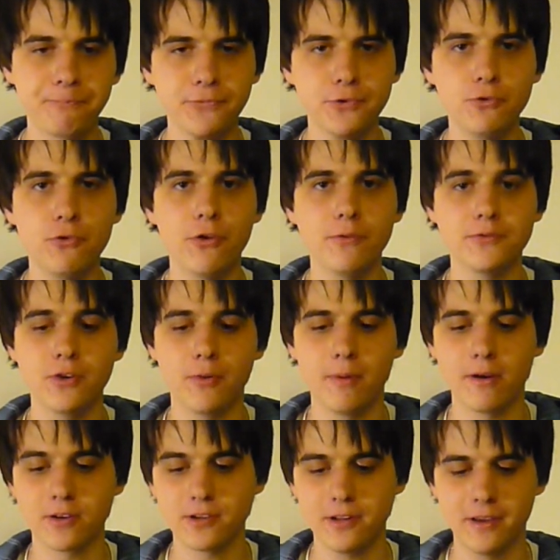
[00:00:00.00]
2 thumbs up
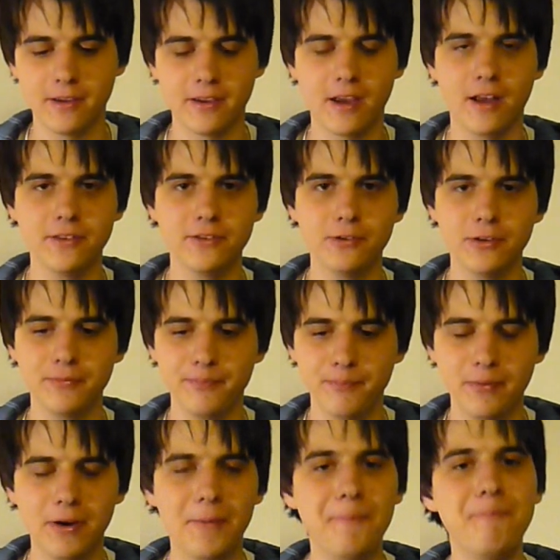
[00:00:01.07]
actually, can't do it,
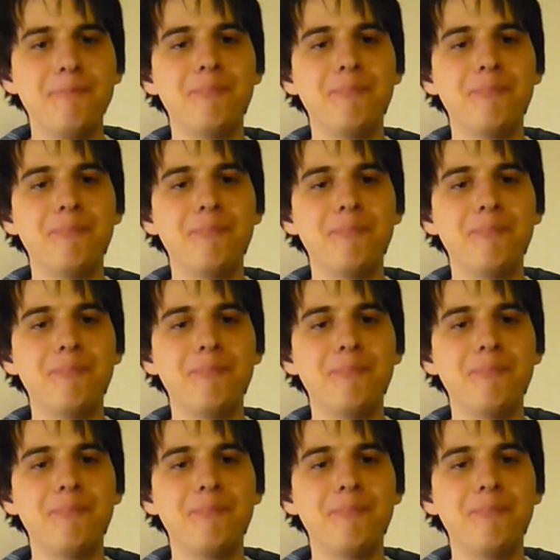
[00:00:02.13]
but